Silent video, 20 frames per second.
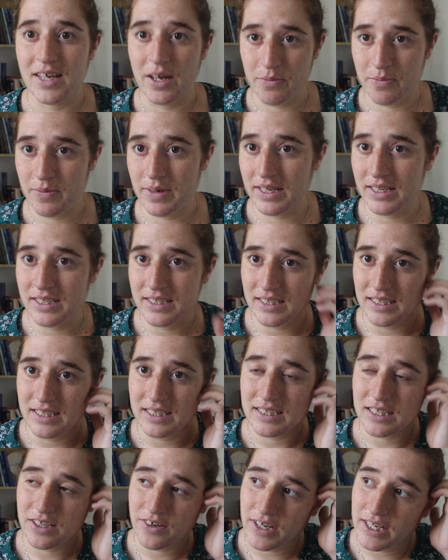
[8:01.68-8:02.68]
amazing,
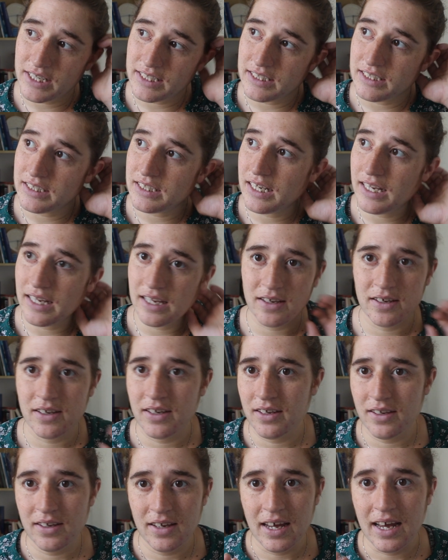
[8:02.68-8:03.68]
it's crazy. It's like
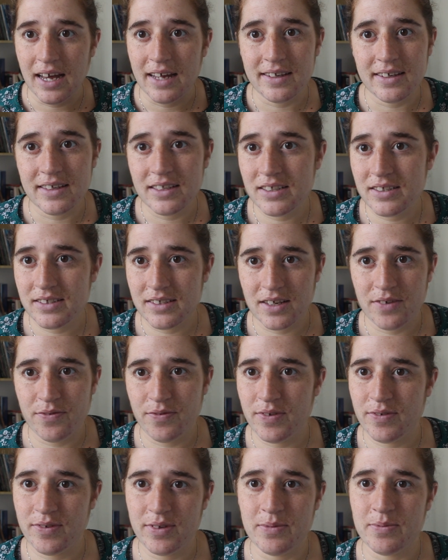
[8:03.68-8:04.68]
at least
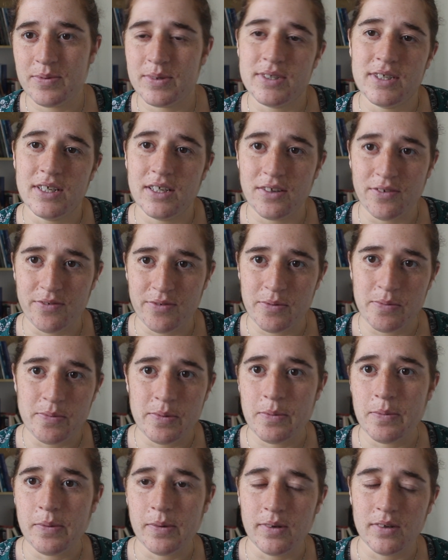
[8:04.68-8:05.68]
50% of the
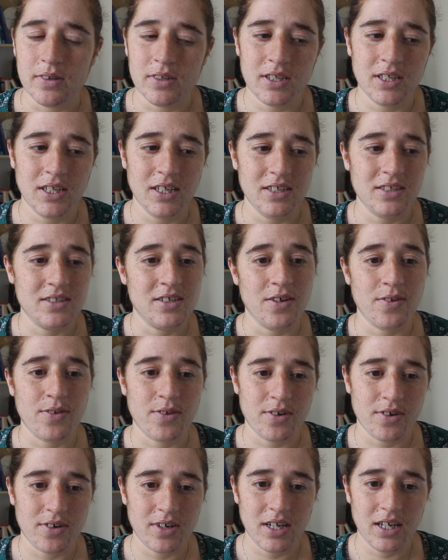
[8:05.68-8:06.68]
people in
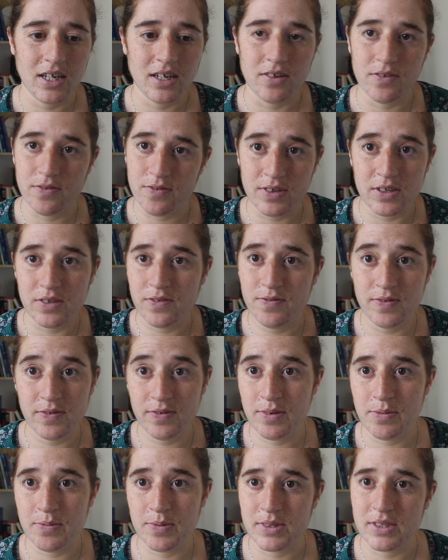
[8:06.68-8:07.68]
South Korea, or
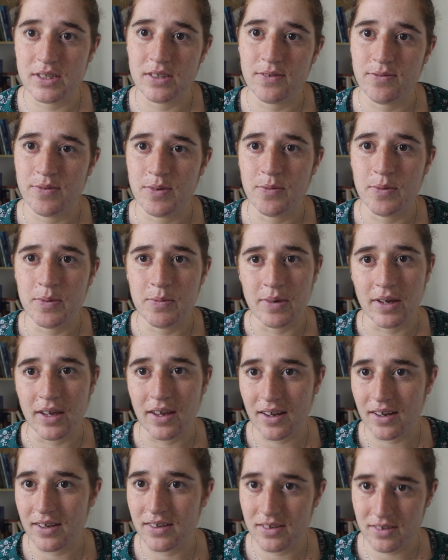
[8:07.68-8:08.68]
50% of the
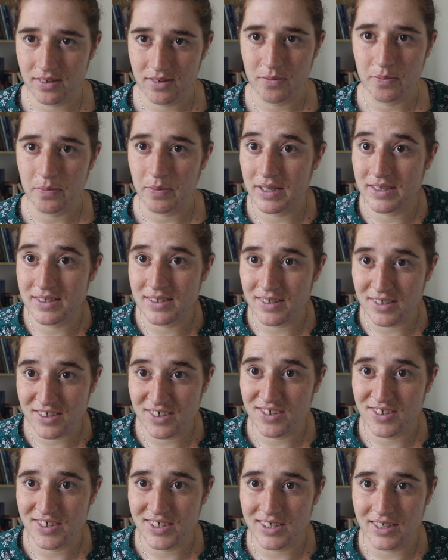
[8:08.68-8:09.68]
women, get plastic
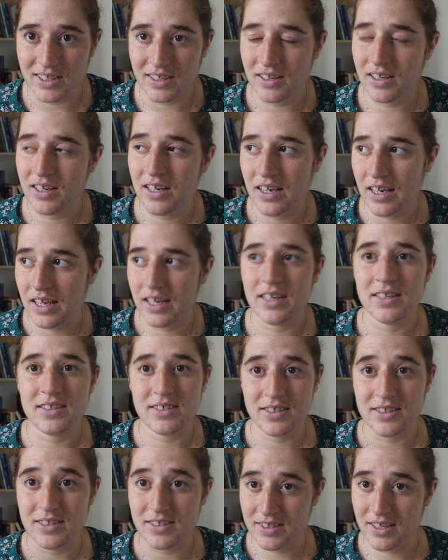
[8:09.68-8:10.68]
surgery. Like,
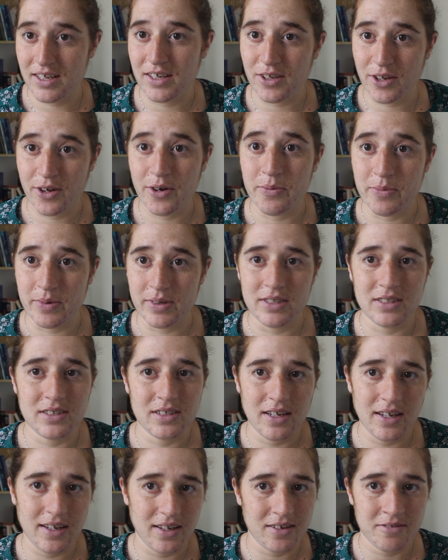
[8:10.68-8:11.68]
it's that common.
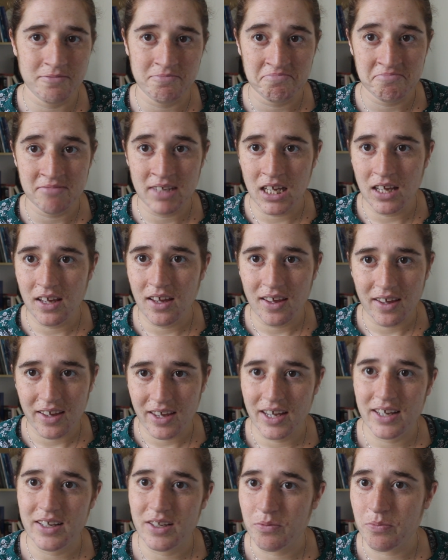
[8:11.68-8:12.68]
It's like
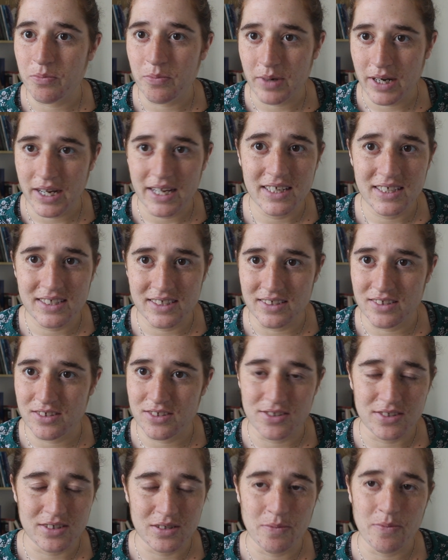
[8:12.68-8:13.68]
getting braces
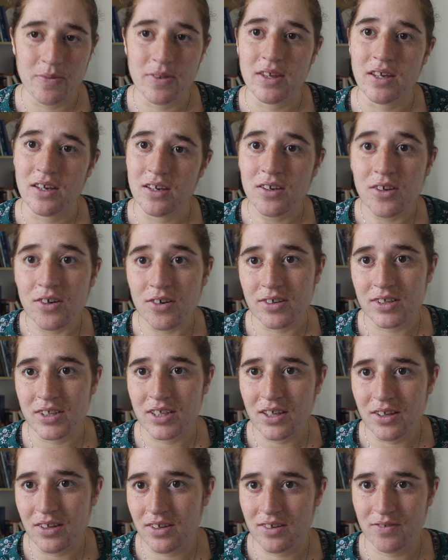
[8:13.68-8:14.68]
or something in your
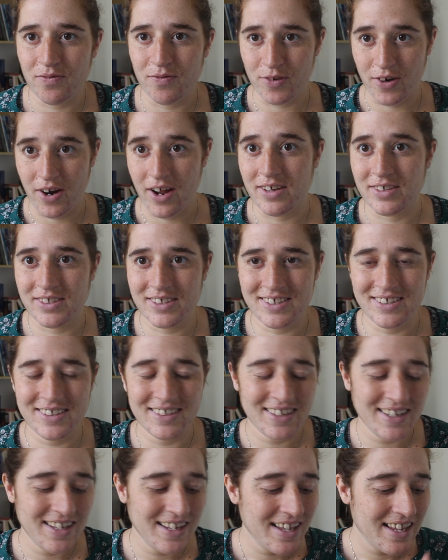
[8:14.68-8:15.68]
teeth for us,